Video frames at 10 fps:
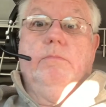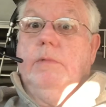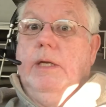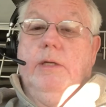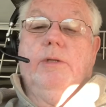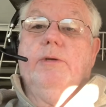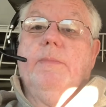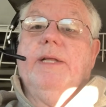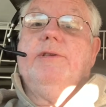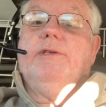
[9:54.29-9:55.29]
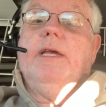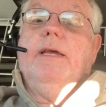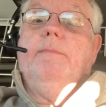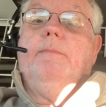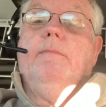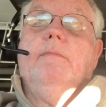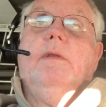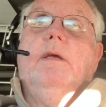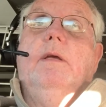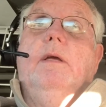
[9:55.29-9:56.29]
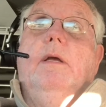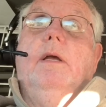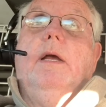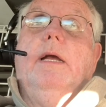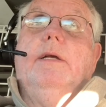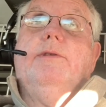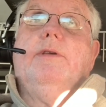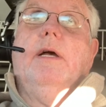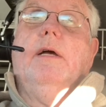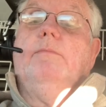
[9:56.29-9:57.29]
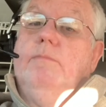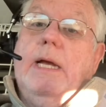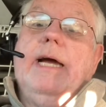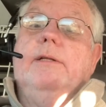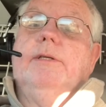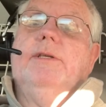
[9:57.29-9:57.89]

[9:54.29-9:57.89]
and clear about the same, as Alan